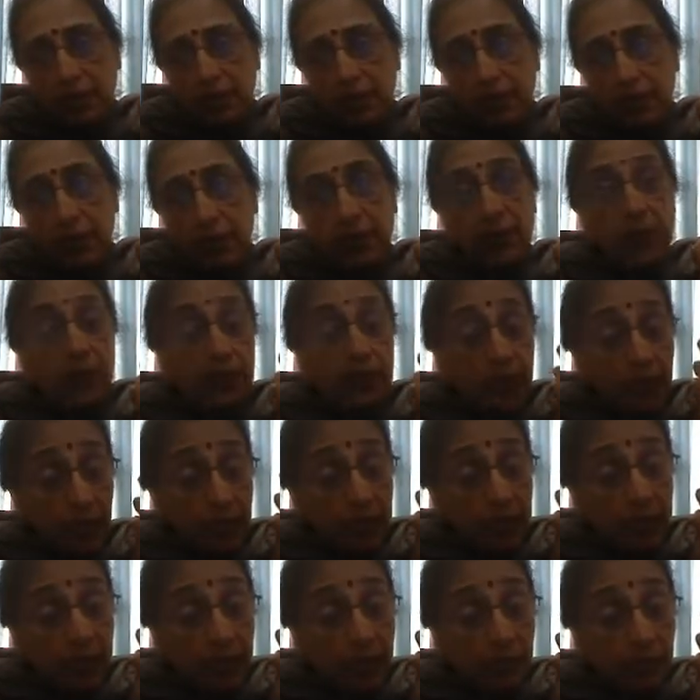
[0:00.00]
whether it
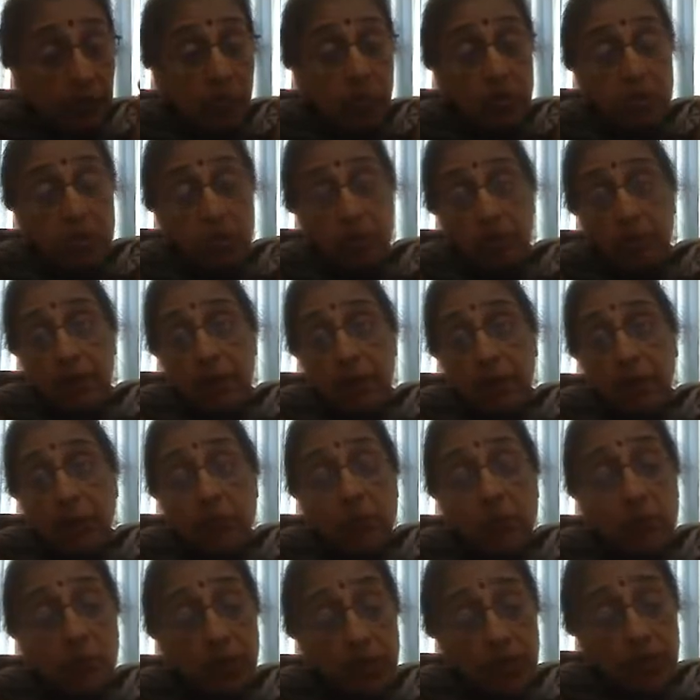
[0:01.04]
can take positive
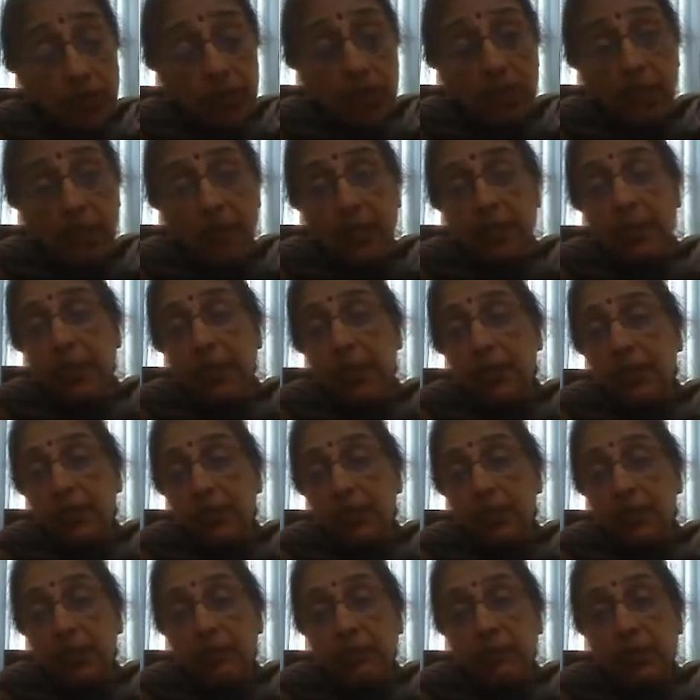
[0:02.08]
values, whether it can take
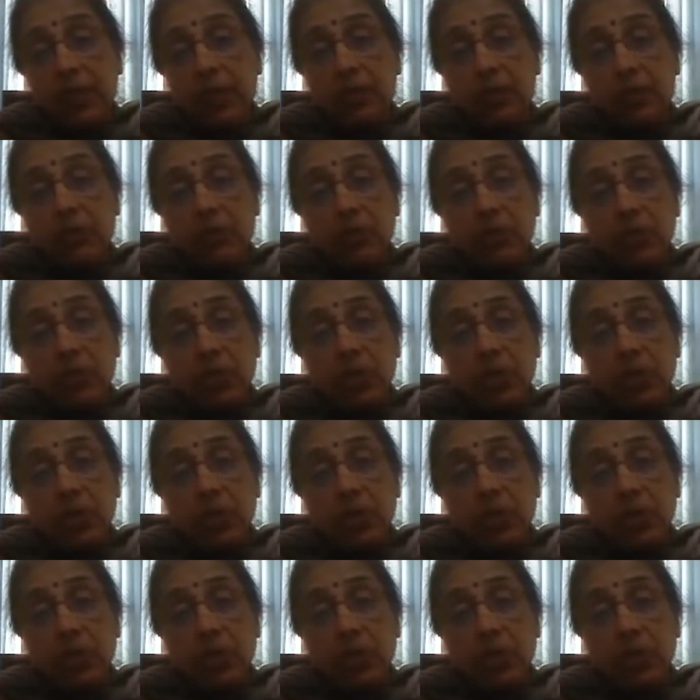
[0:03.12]
negative values.